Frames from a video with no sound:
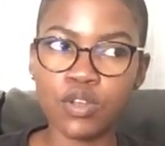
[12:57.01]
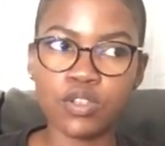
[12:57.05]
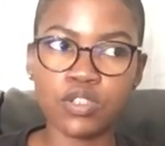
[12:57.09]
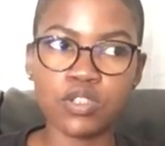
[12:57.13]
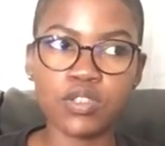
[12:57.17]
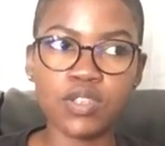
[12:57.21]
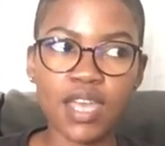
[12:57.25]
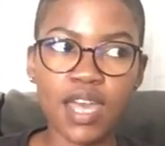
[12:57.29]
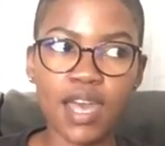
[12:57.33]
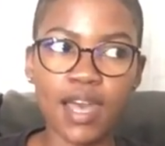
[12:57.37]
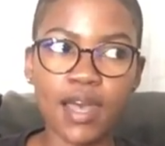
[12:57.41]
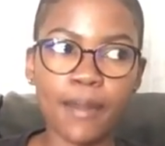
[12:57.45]

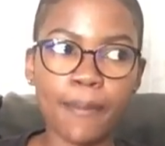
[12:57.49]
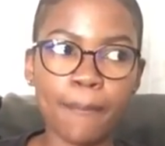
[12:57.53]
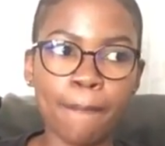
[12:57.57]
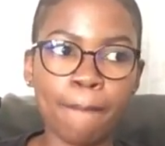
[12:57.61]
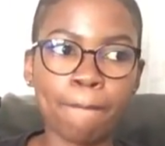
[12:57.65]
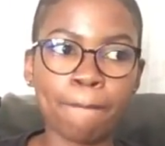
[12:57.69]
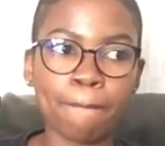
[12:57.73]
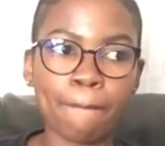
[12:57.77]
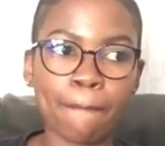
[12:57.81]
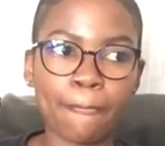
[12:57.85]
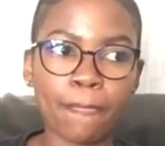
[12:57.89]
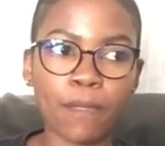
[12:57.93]
So yeah,
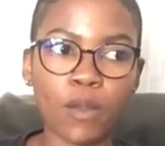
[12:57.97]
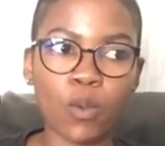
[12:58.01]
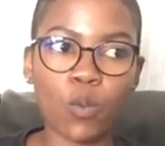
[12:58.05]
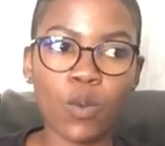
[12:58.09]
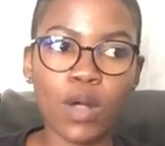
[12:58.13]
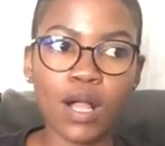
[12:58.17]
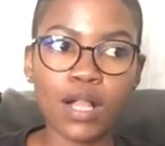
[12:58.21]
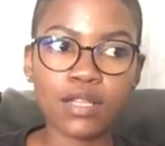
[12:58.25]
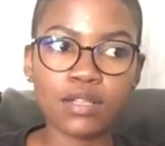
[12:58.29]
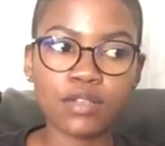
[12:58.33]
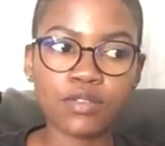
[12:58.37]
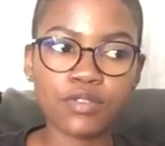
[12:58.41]

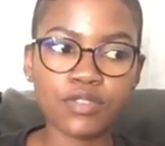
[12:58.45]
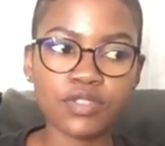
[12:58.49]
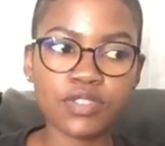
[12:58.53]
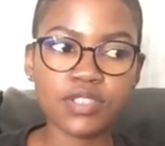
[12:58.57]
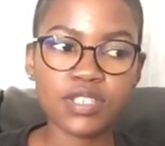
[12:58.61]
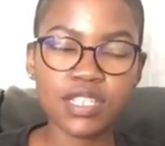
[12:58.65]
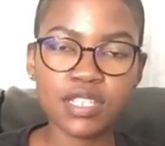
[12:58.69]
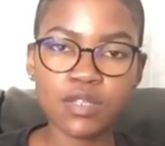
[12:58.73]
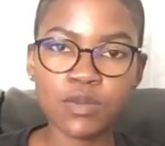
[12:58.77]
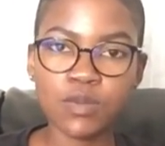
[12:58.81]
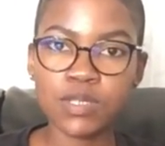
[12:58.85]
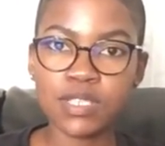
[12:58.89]
while
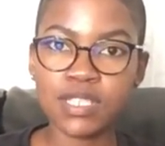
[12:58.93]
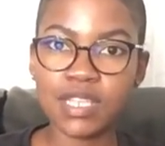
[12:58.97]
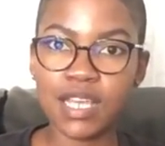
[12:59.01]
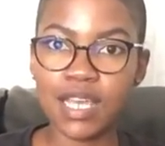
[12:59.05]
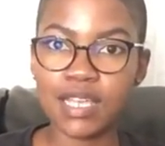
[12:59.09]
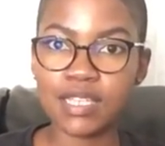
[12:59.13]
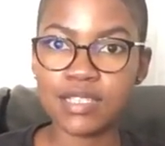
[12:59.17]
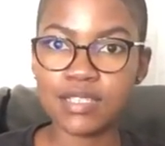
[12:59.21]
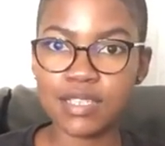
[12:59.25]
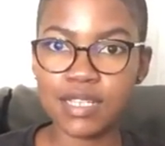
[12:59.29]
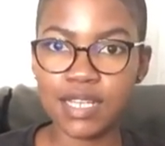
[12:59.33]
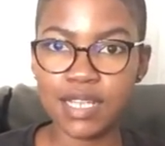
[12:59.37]
Christine was
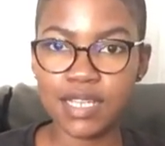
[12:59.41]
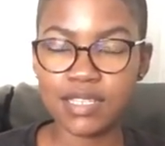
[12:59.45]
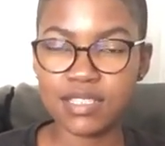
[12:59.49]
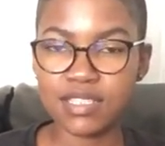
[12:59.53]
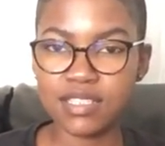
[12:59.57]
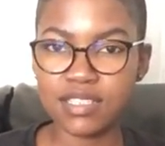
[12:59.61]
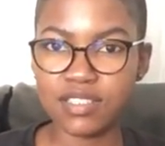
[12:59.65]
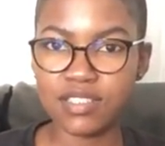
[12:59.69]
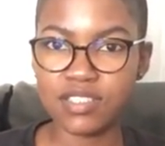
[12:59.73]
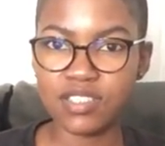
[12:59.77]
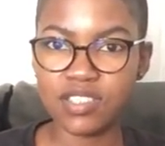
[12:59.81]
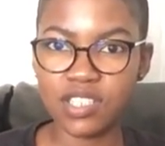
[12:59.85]

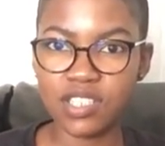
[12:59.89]
isolated,